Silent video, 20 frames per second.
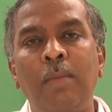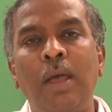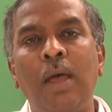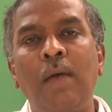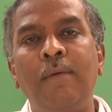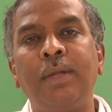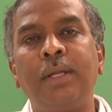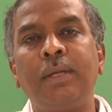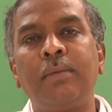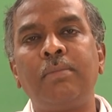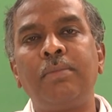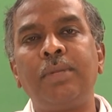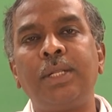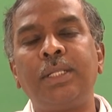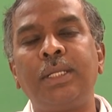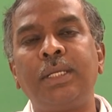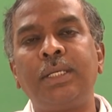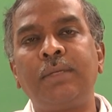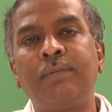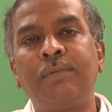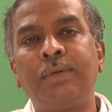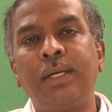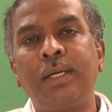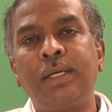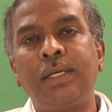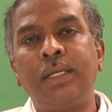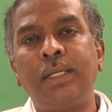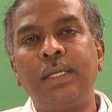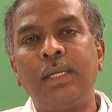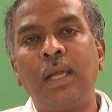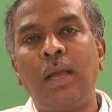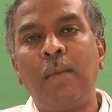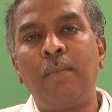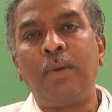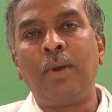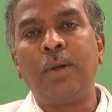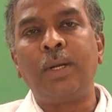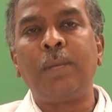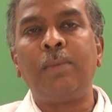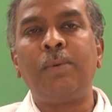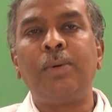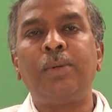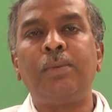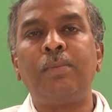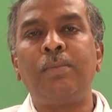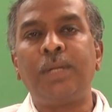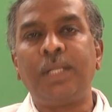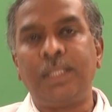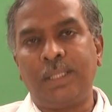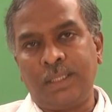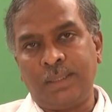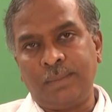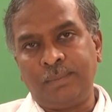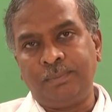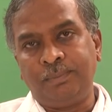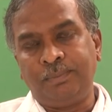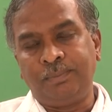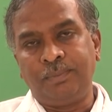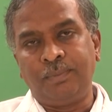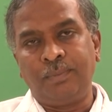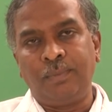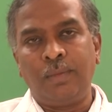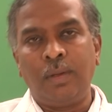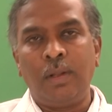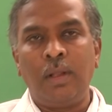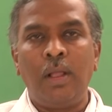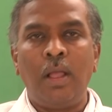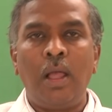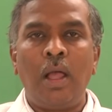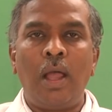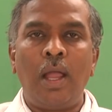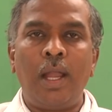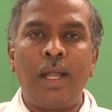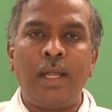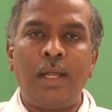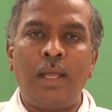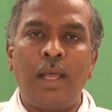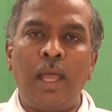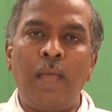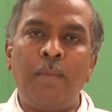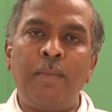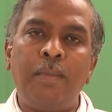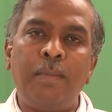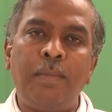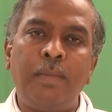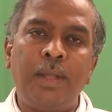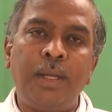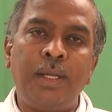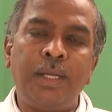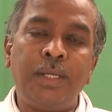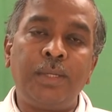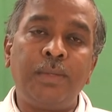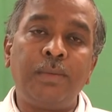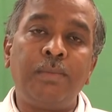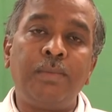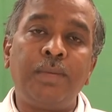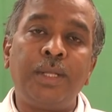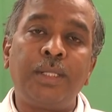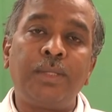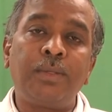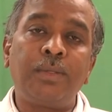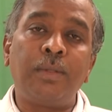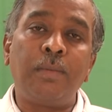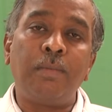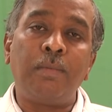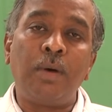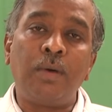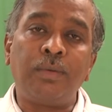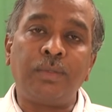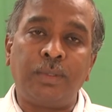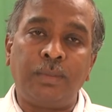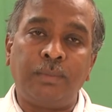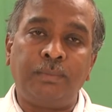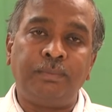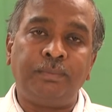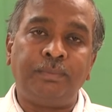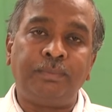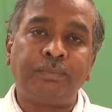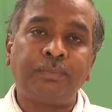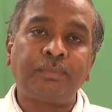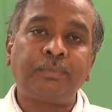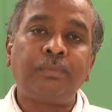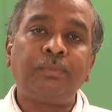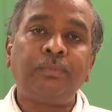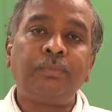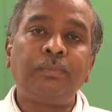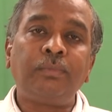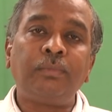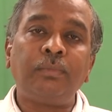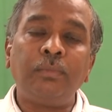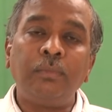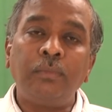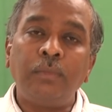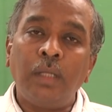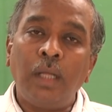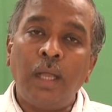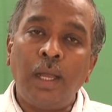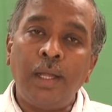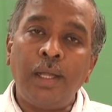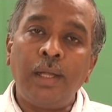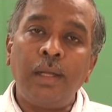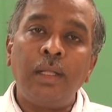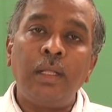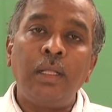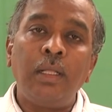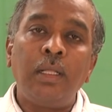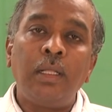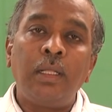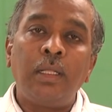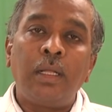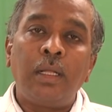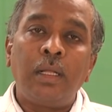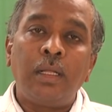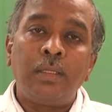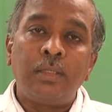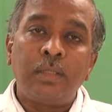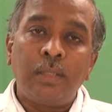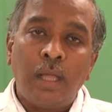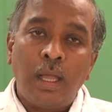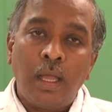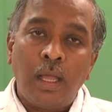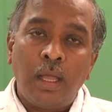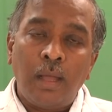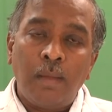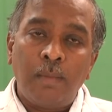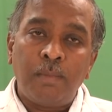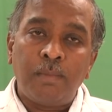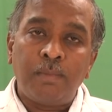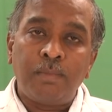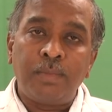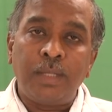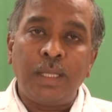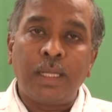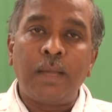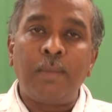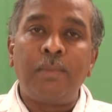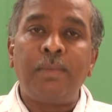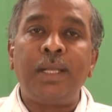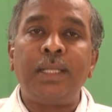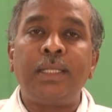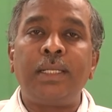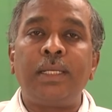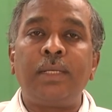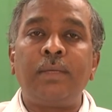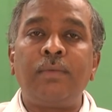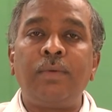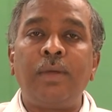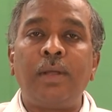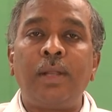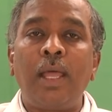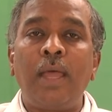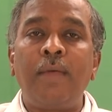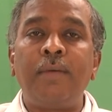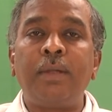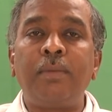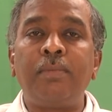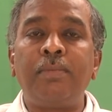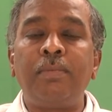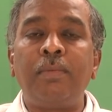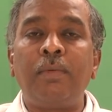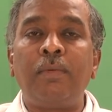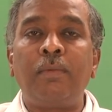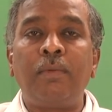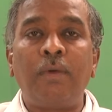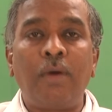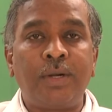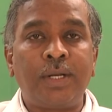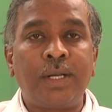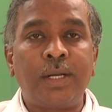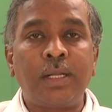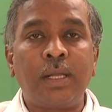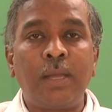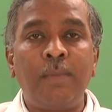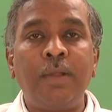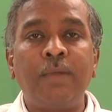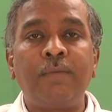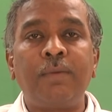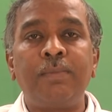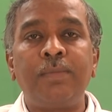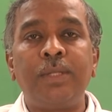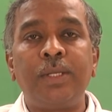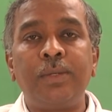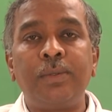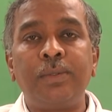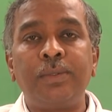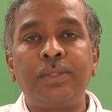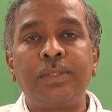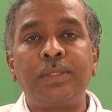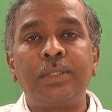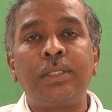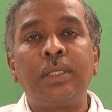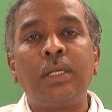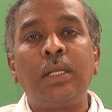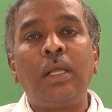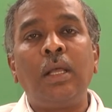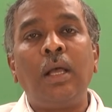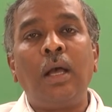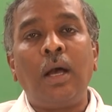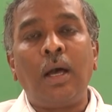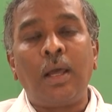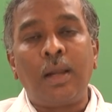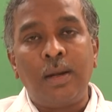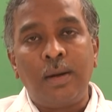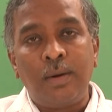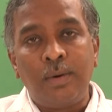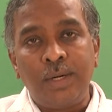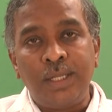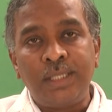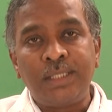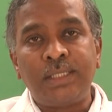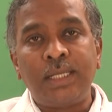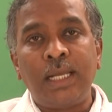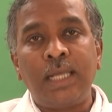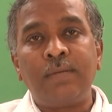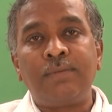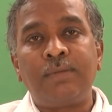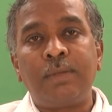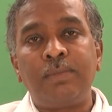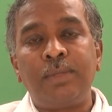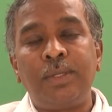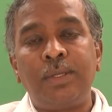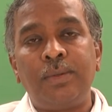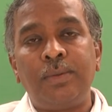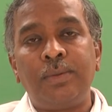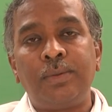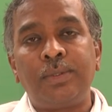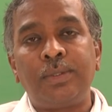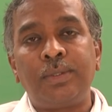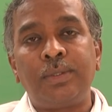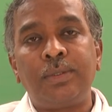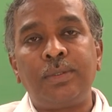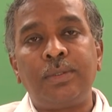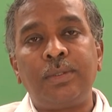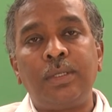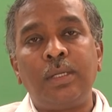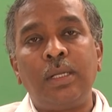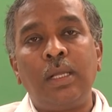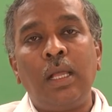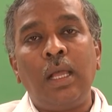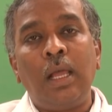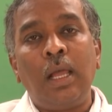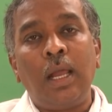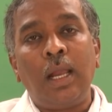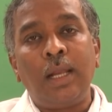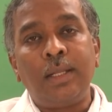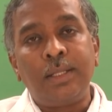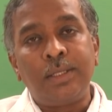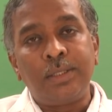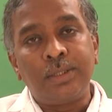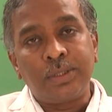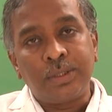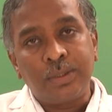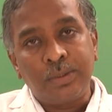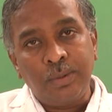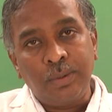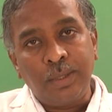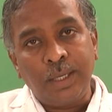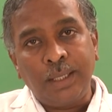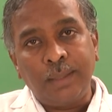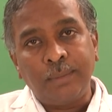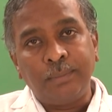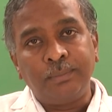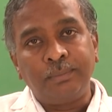having breathing difficulty, I'm not able to breathe, and I may need to breathe through the mouth. And they complain that we are having water coming from the nose or discharge from the nose, and then snoring,